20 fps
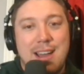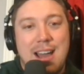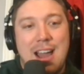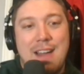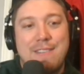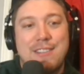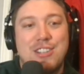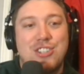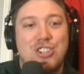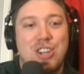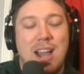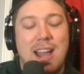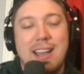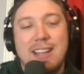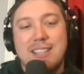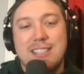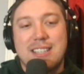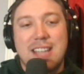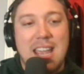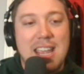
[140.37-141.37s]
I have the
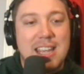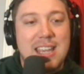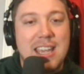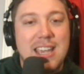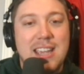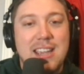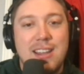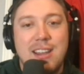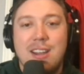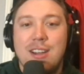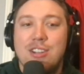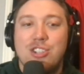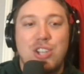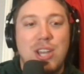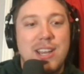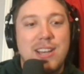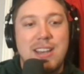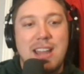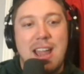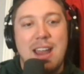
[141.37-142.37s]
Giants taking
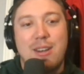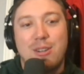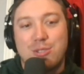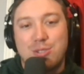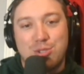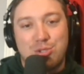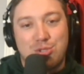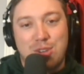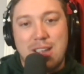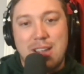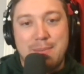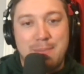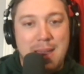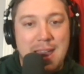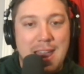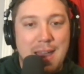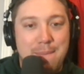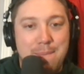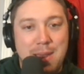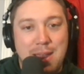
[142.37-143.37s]
Jaden Daniels or Drake
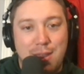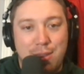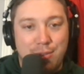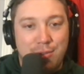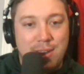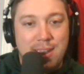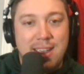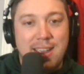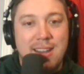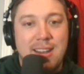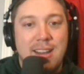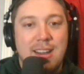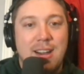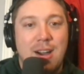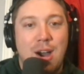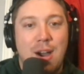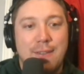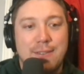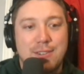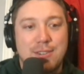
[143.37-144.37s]
May at pick 3.
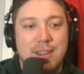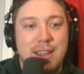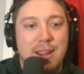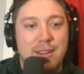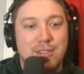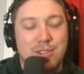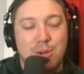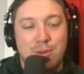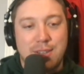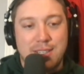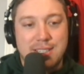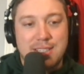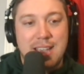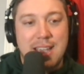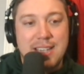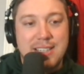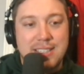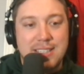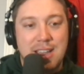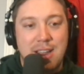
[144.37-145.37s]
Obviously, Arizona
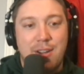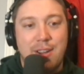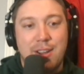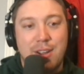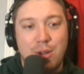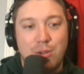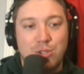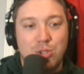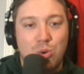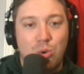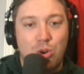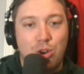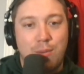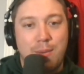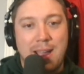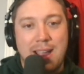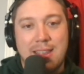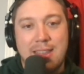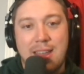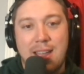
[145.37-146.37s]
stays there and goes
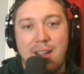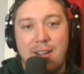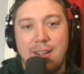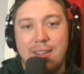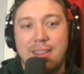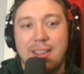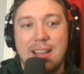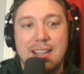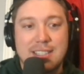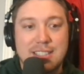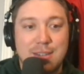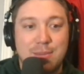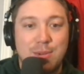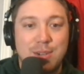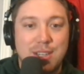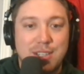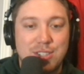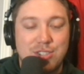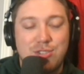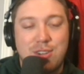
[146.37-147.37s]
quarterback there unless someone
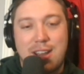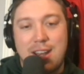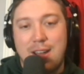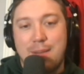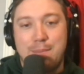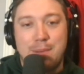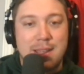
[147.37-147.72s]
does trade up.